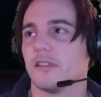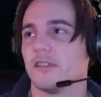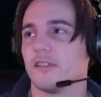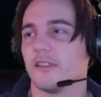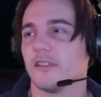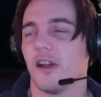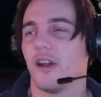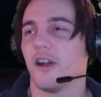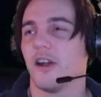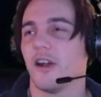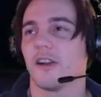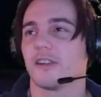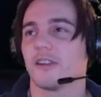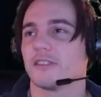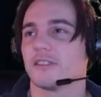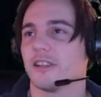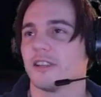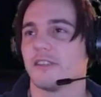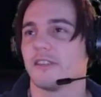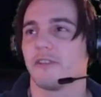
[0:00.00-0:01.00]

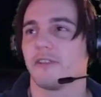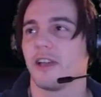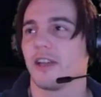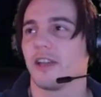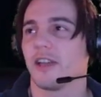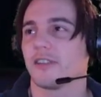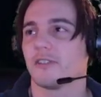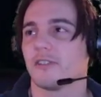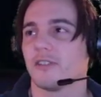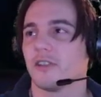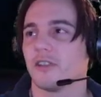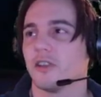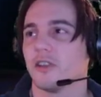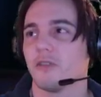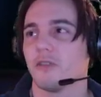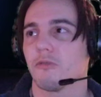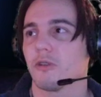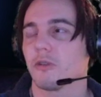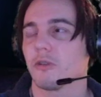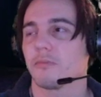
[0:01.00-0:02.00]
hardly faster than
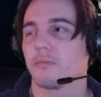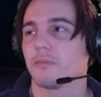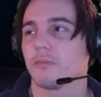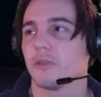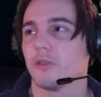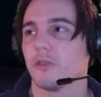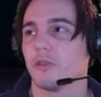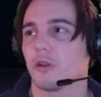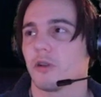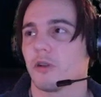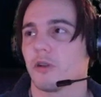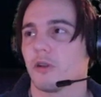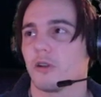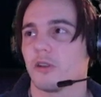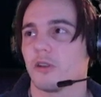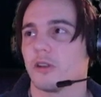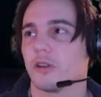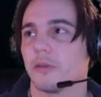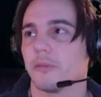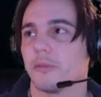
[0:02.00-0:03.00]
you were
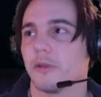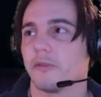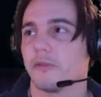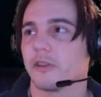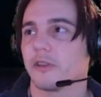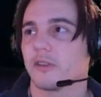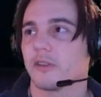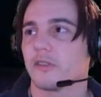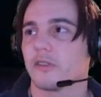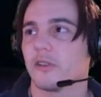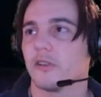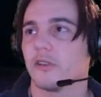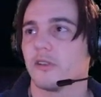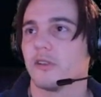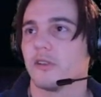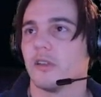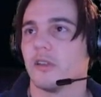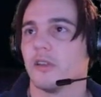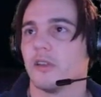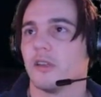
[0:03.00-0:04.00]
currently moving, so
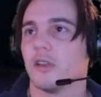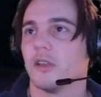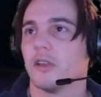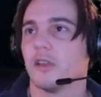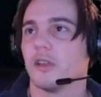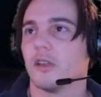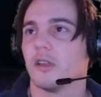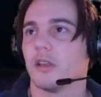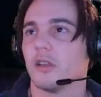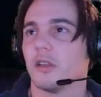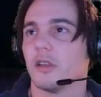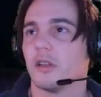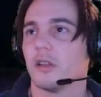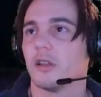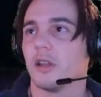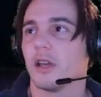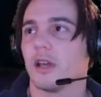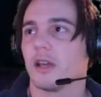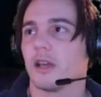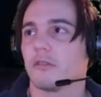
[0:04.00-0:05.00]

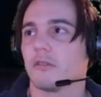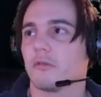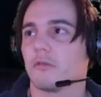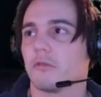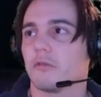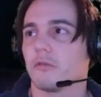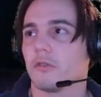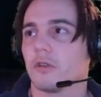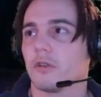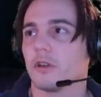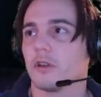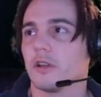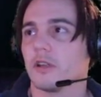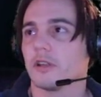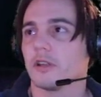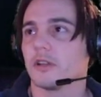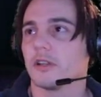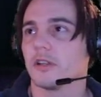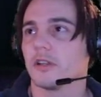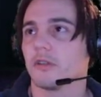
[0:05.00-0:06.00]
not
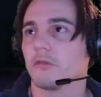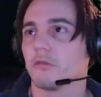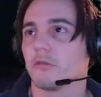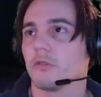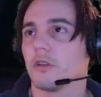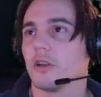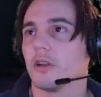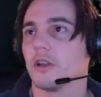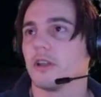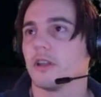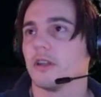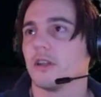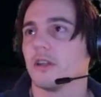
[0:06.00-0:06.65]
really a run.